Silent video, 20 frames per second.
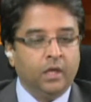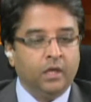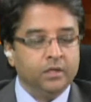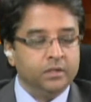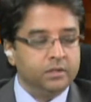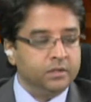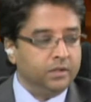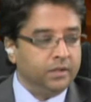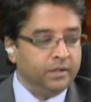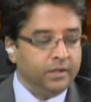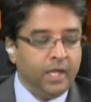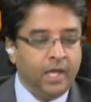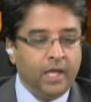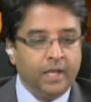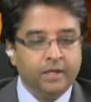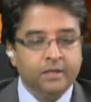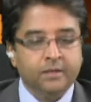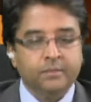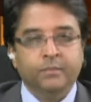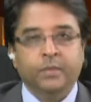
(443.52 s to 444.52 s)
to that.
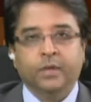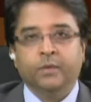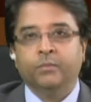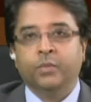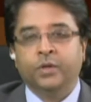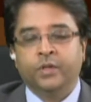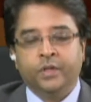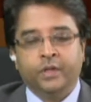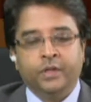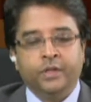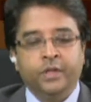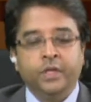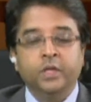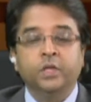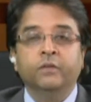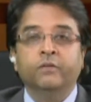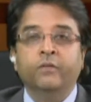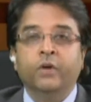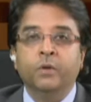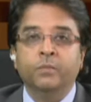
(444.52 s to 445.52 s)
But brother, thank
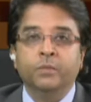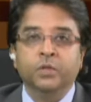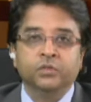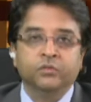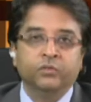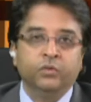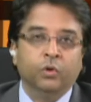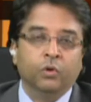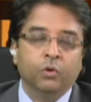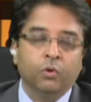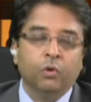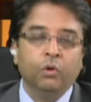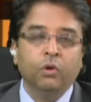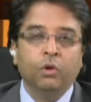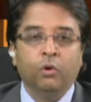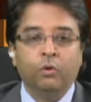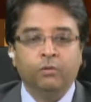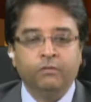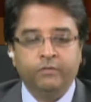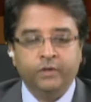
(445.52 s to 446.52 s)
you very much for your call.
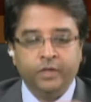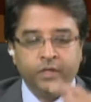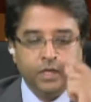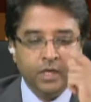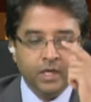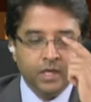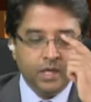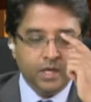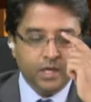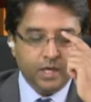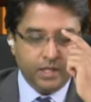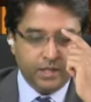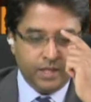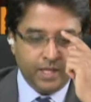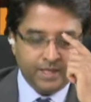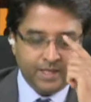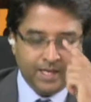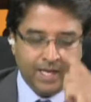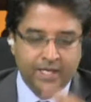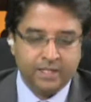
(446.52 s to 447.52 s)
Hopefully
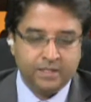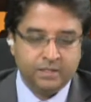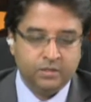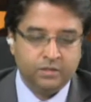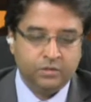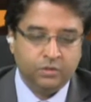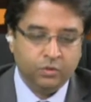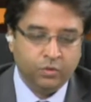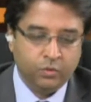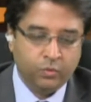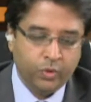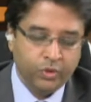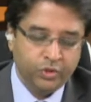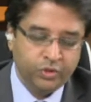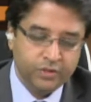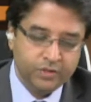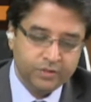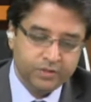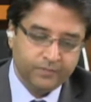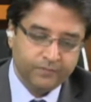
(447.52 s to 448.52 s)
that answers your
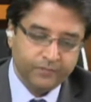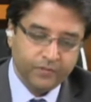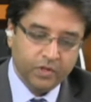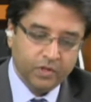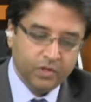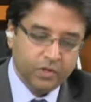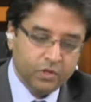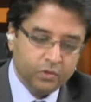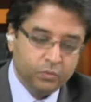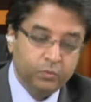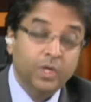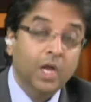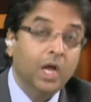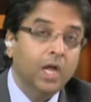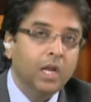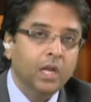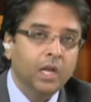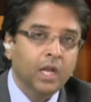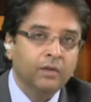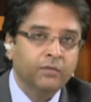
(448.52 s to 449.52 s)
questions. We are
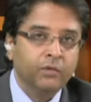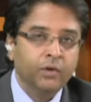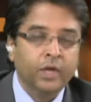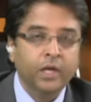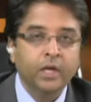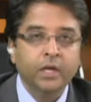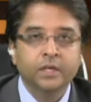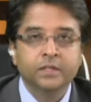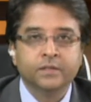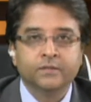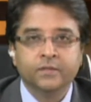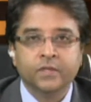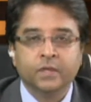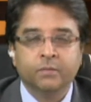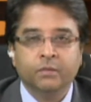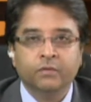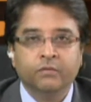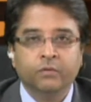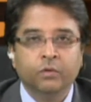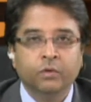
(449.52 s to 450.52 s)
live on air, as I've said
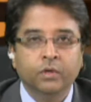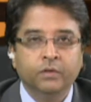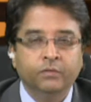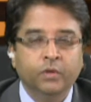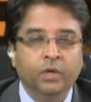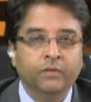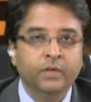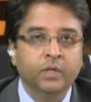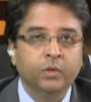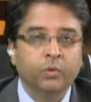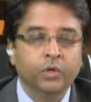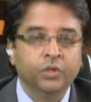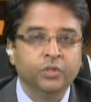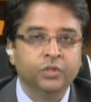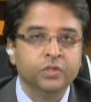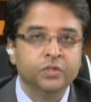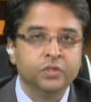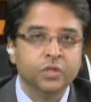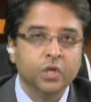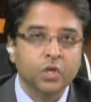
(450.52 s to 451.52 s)
before. If you have any
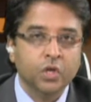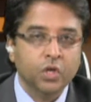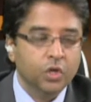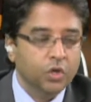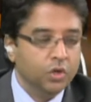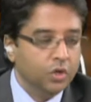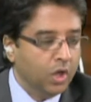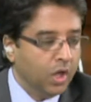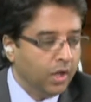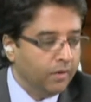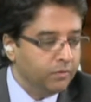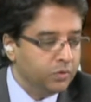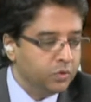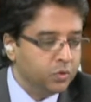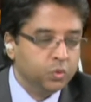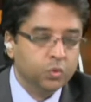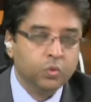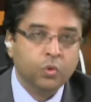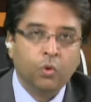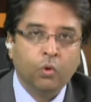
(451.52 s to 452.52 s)
questions,
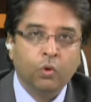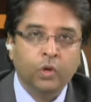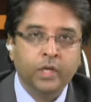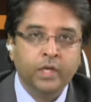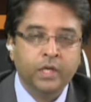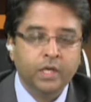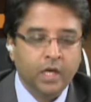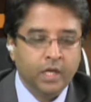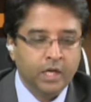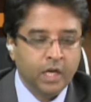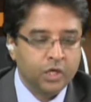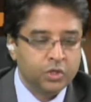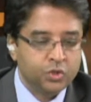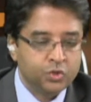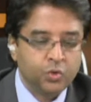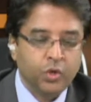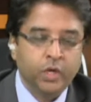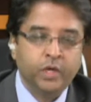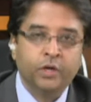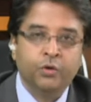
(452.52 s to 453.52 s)
do call in and I'll
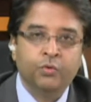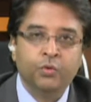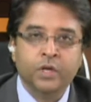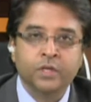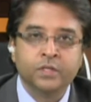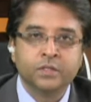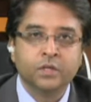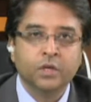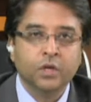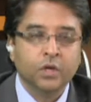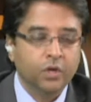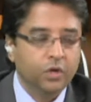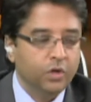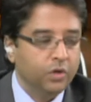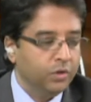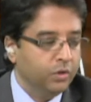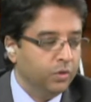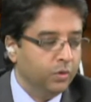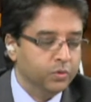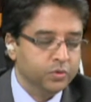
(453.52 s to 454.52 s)
try and address
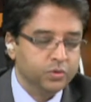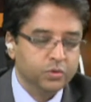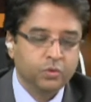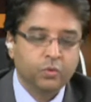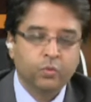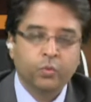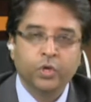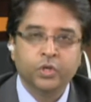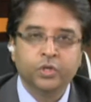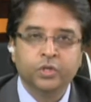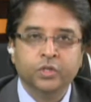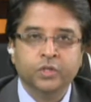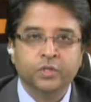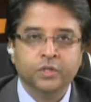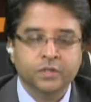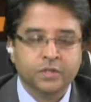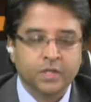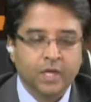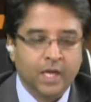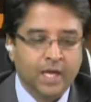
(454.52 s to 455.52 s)
those
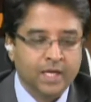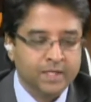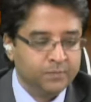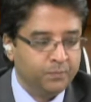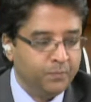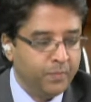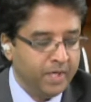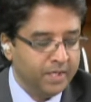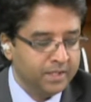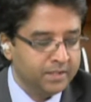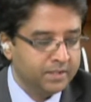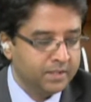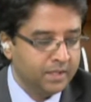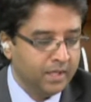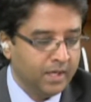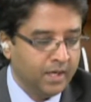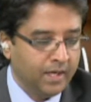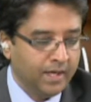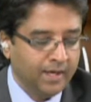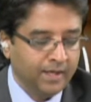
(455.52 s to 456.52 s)
questions as best
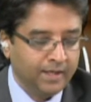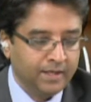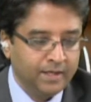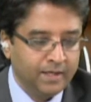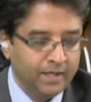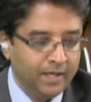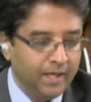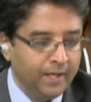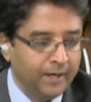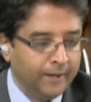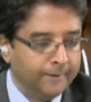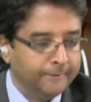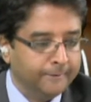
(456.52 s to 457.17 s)
I can.